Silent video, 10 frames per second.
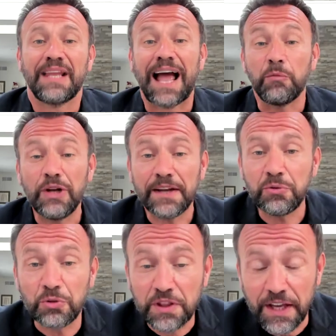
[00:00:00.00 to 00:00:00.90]
I would like
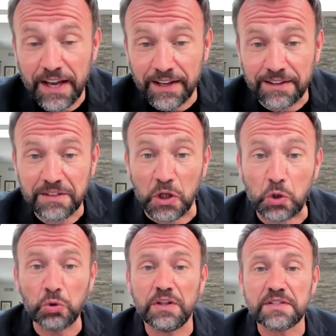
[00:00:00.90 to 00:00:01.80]
to thank the
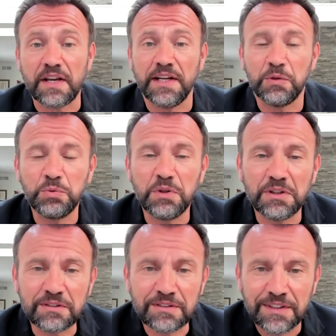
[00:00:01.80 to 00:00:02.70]
Good Design
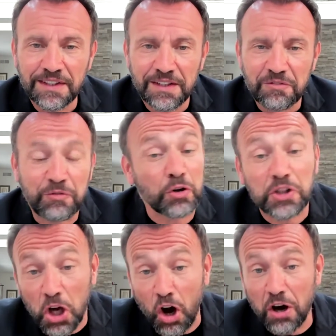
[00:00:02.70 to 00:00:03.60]
Award for
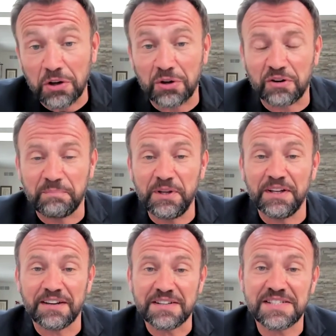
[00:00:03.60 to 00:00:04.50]
the honor of
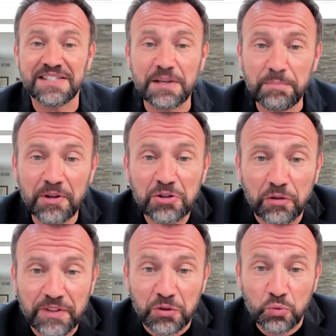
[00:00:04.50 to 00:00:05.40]
being a recipient
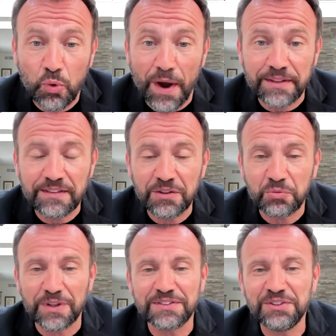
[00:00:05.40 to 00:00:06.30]
of the
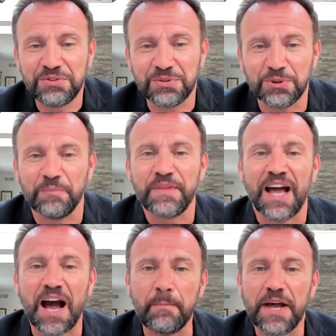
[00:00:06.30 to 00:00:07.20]
2022
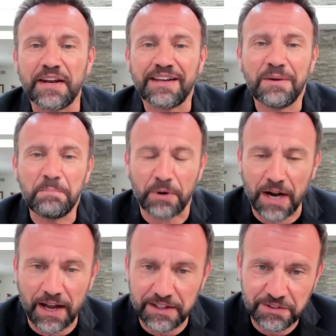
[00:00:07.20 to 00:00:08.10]
American
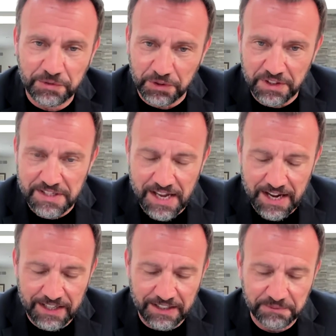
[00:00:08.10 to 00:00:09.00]
Prize for
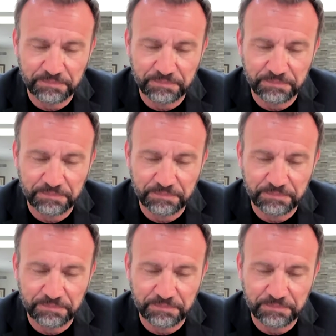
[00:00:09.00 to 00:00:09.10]
Design.